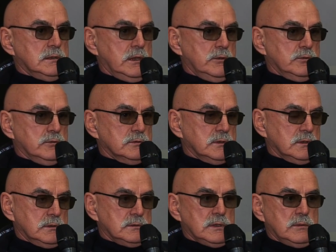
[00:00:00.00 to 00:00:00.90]
uh,
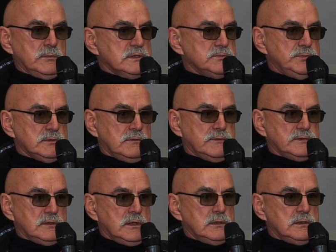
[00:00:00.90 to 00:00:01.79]
really tiny
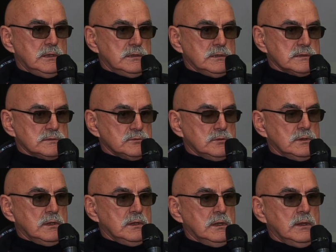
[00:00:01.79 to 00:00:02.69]
with
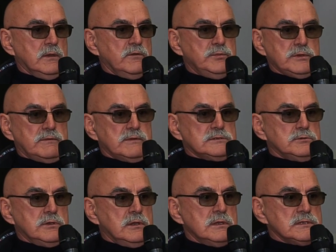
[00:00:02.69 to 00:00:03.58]
the tiny
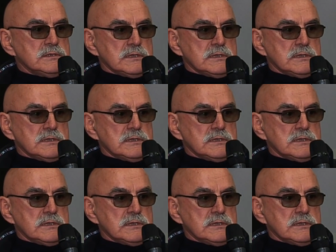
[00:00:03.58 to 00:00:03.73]
economy.